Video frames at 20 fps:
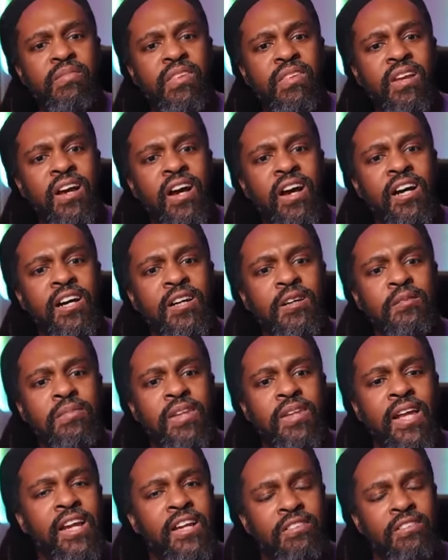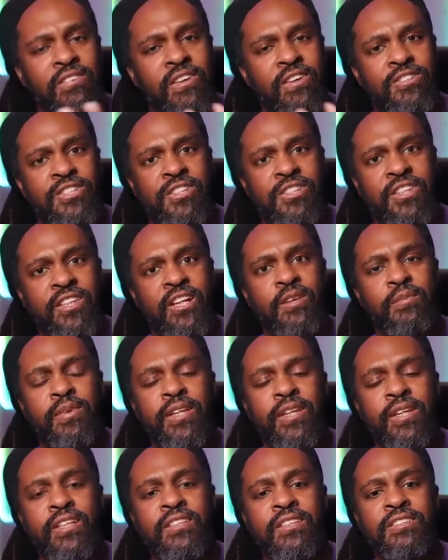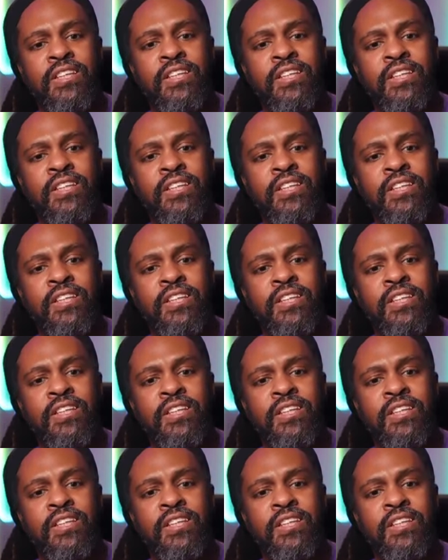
like conversion therapy is.